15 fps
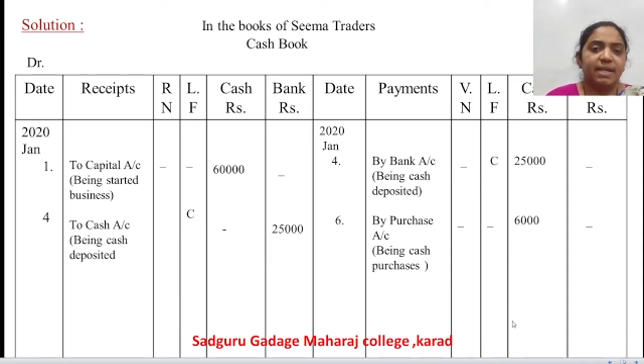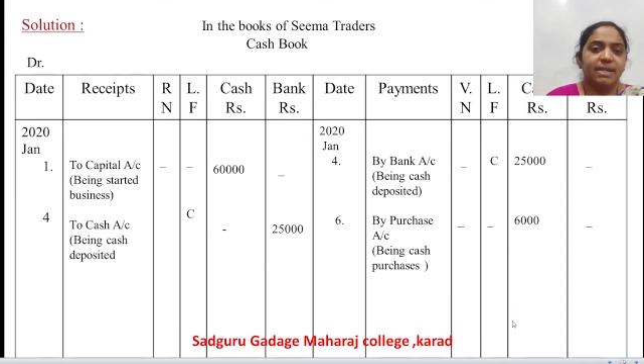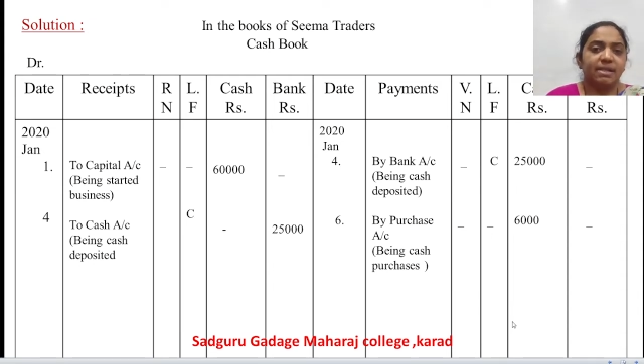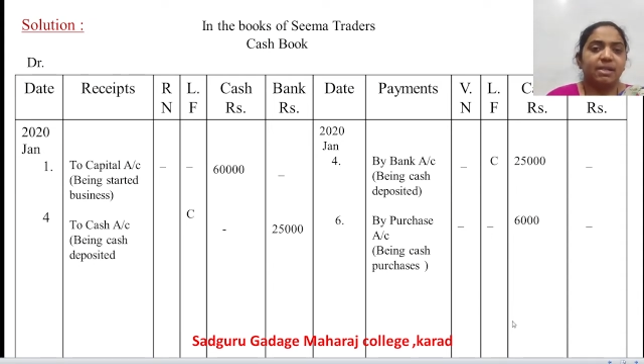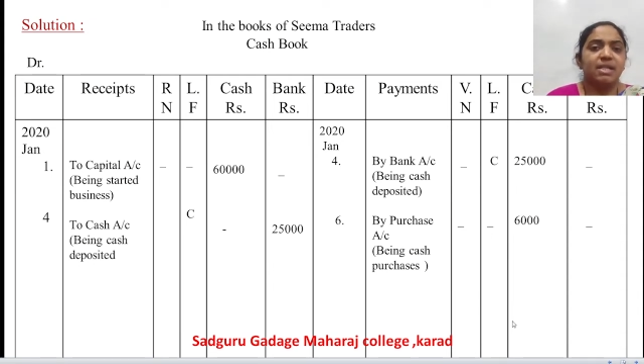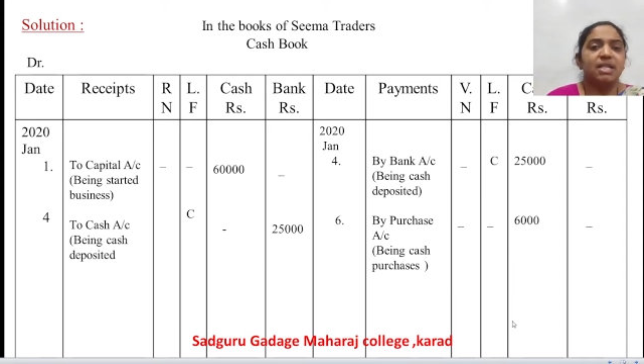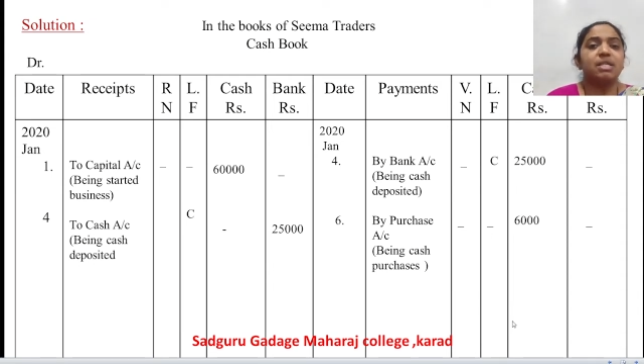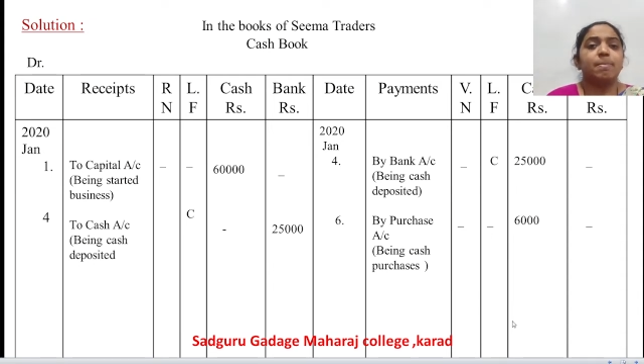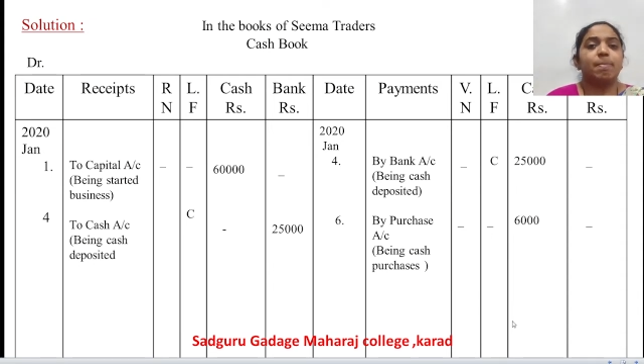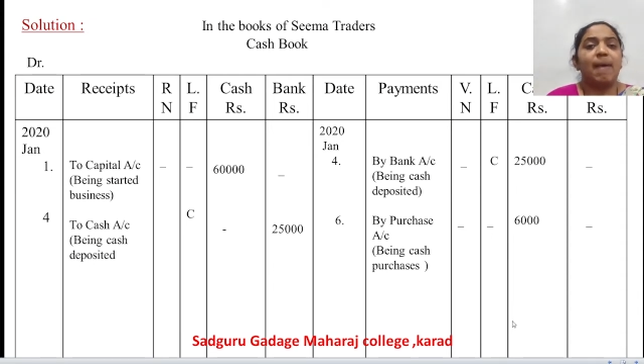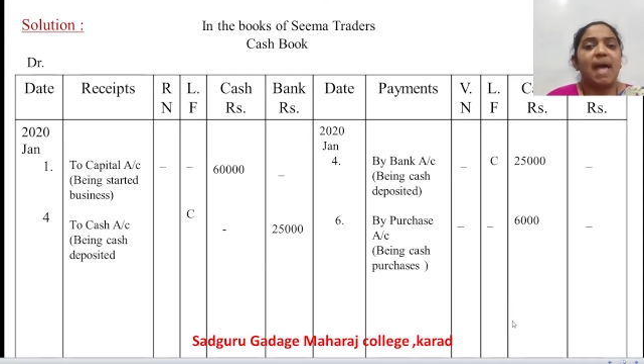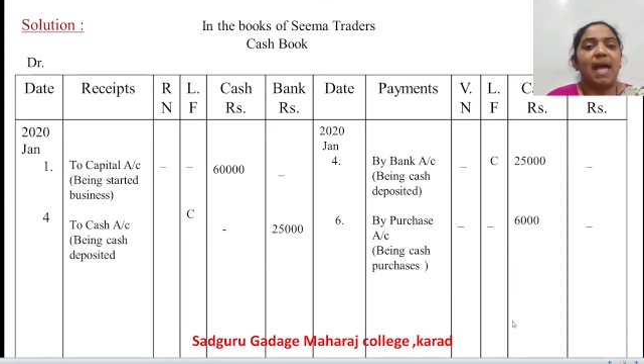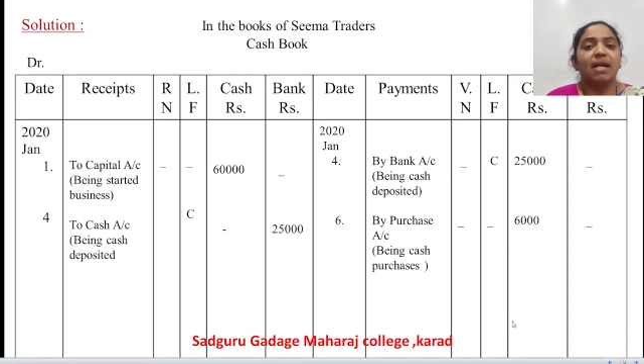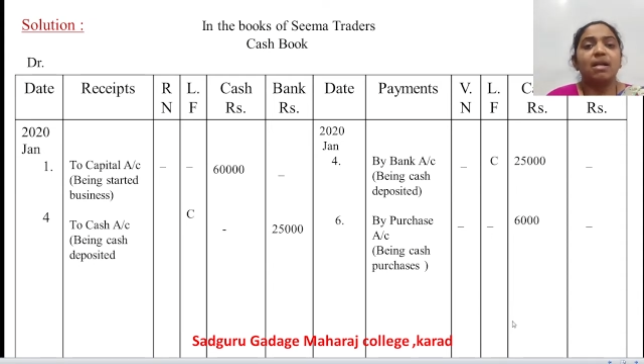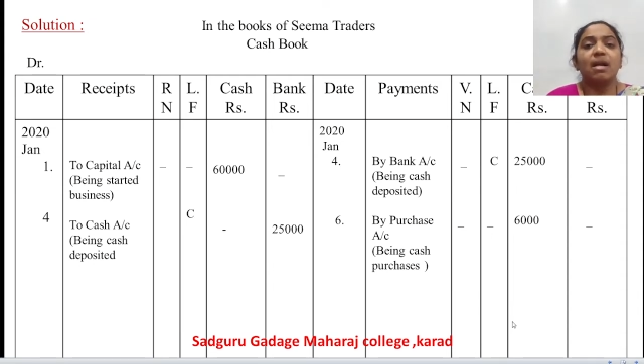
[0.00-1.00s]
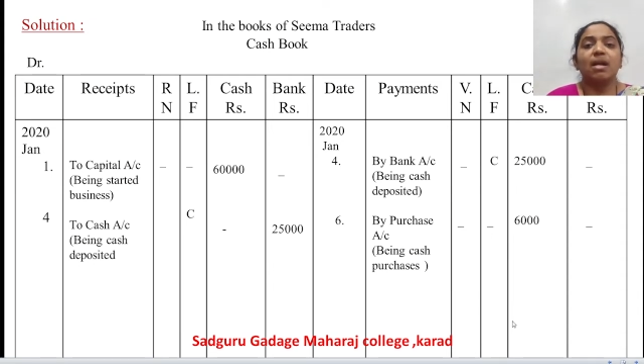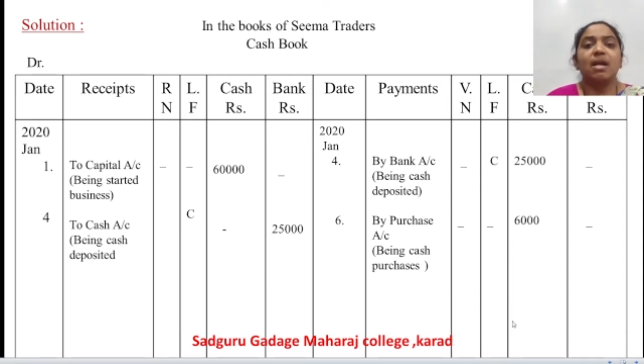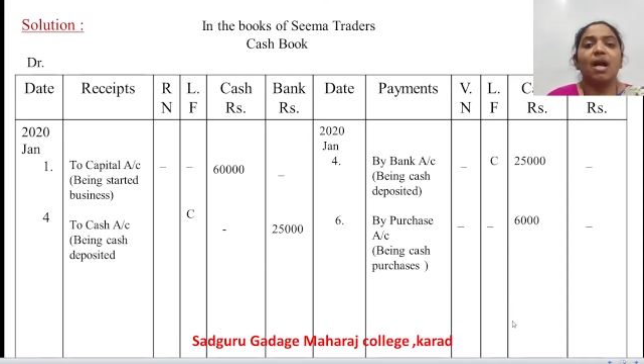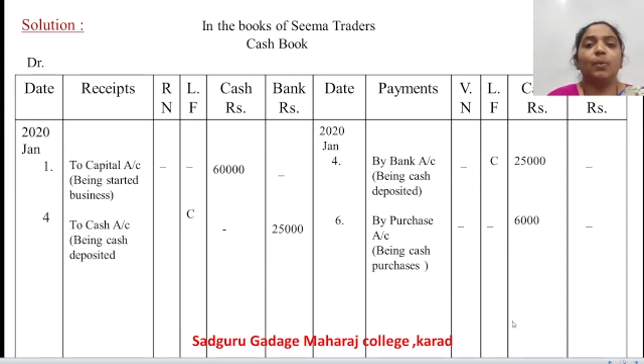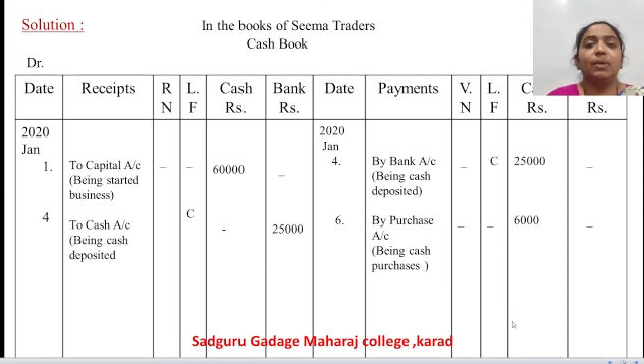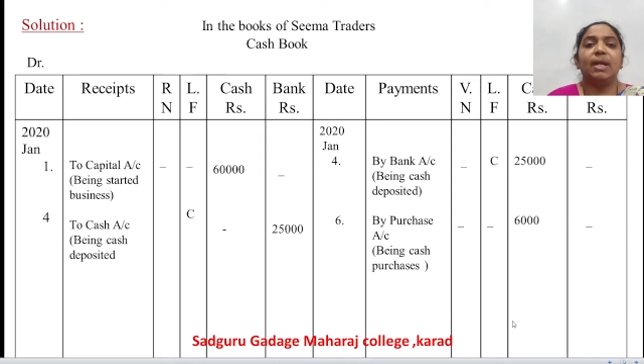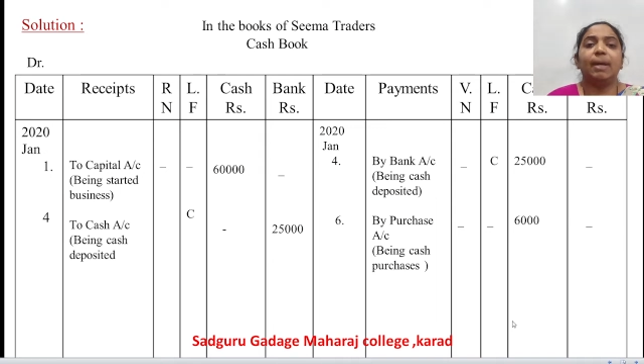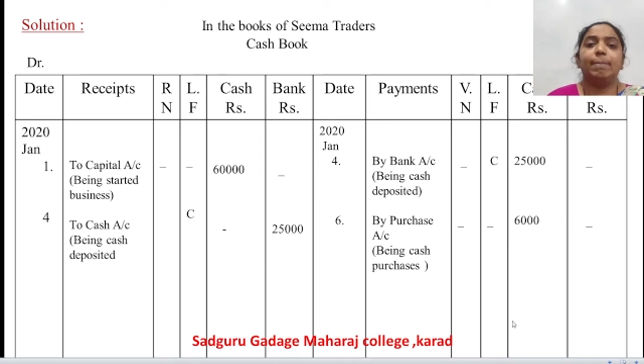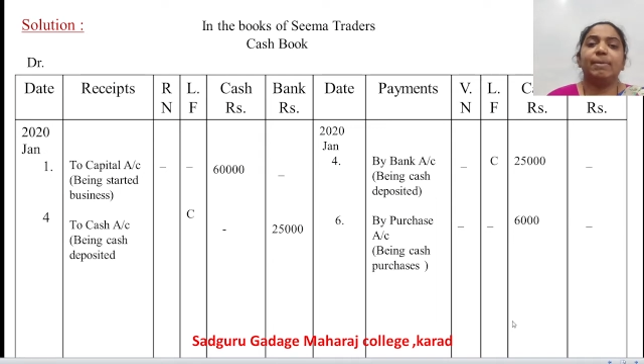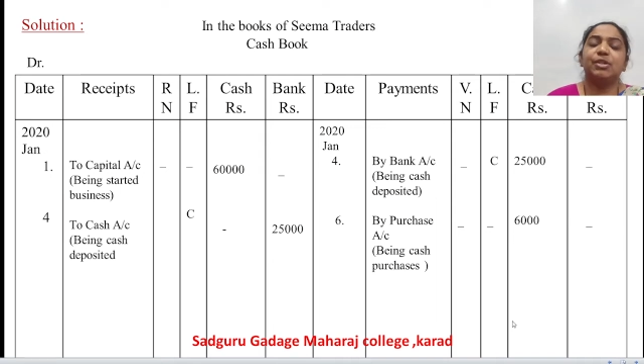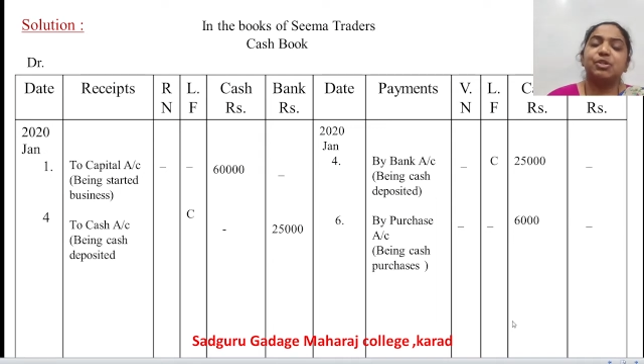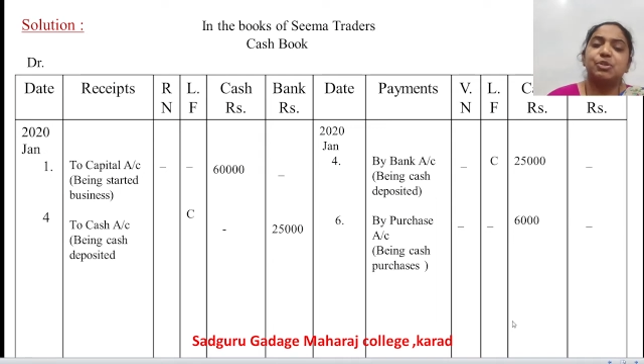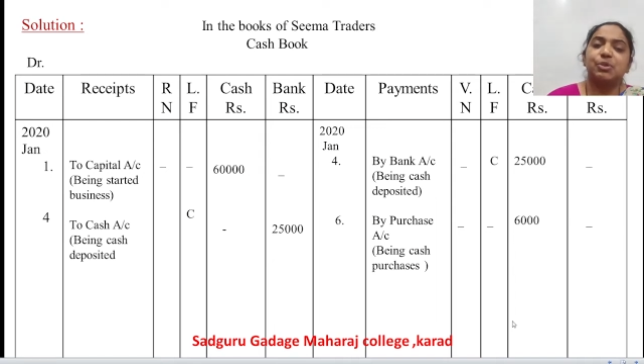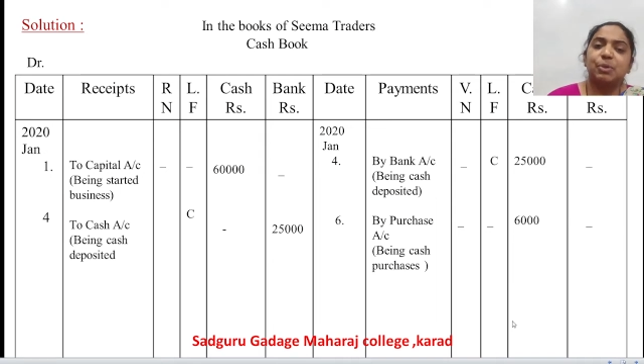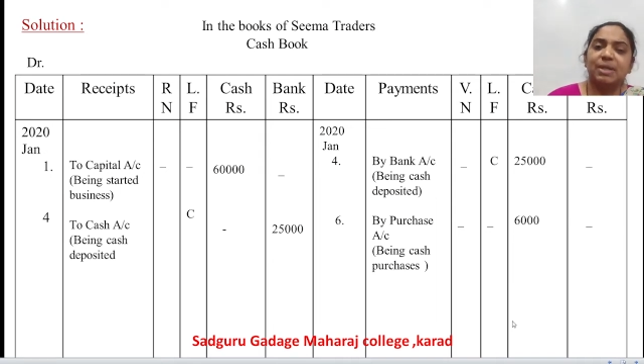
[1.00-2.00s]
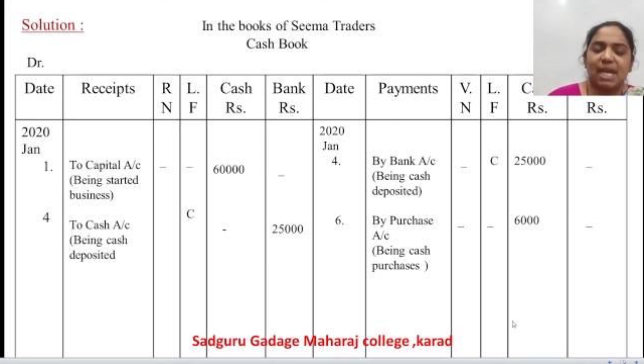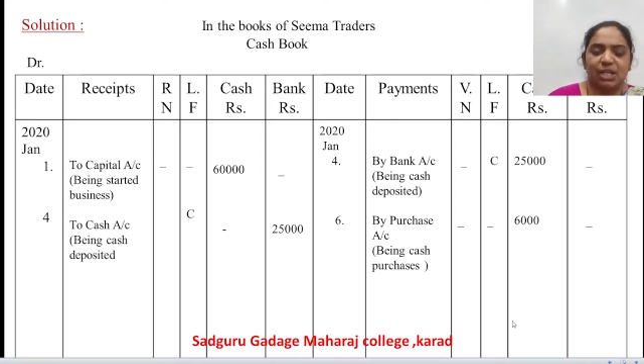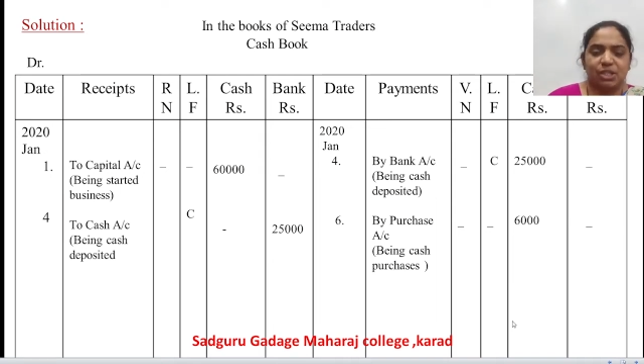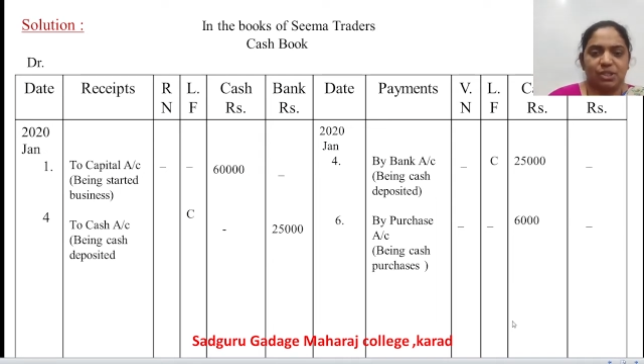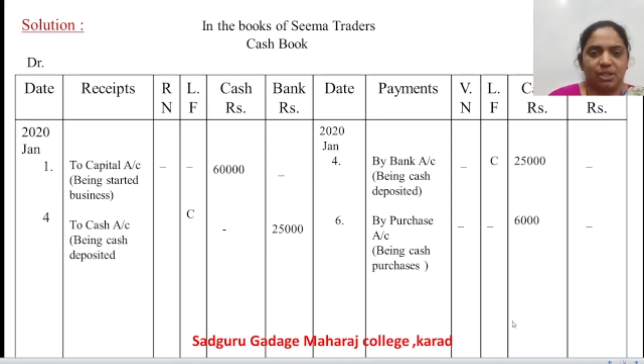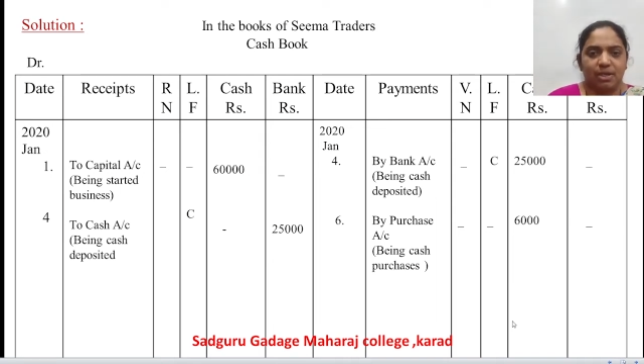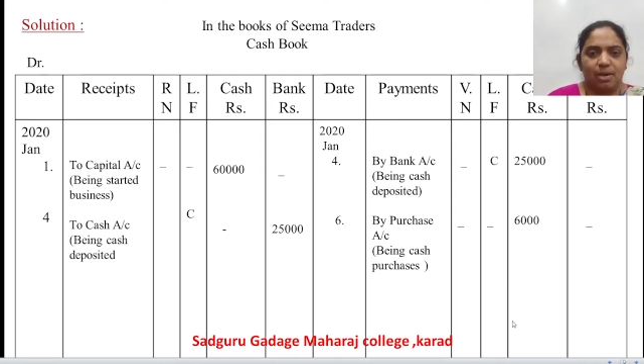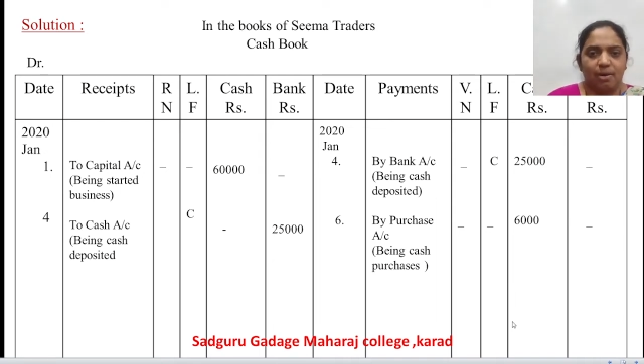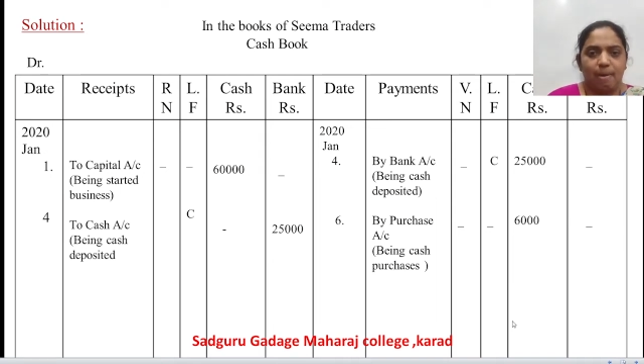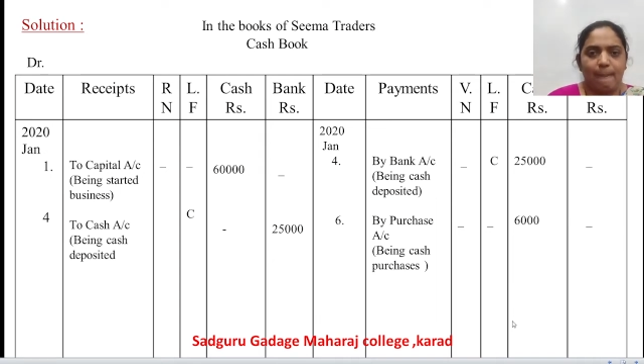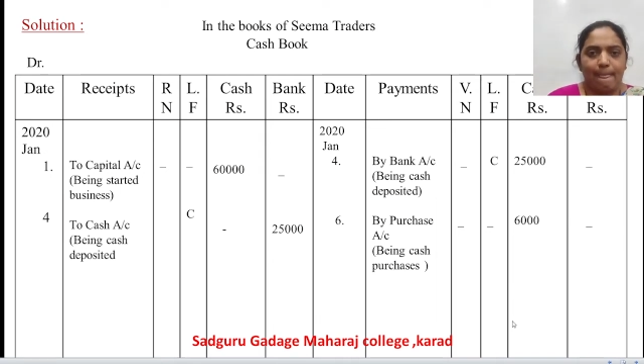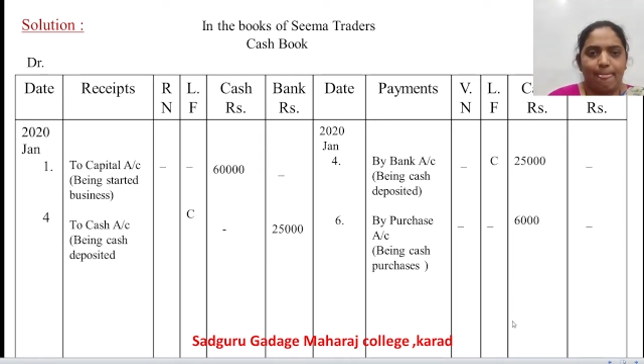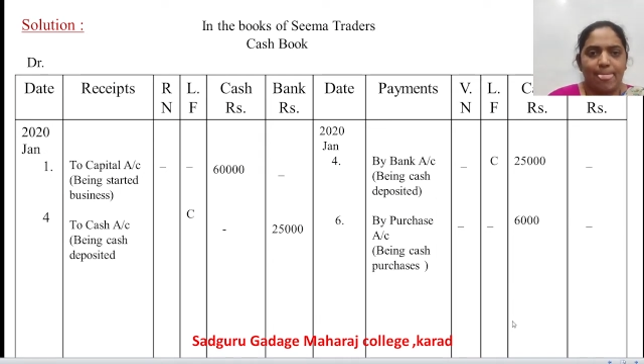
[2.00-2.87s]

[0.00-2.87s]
entry is bank account debit to cash account.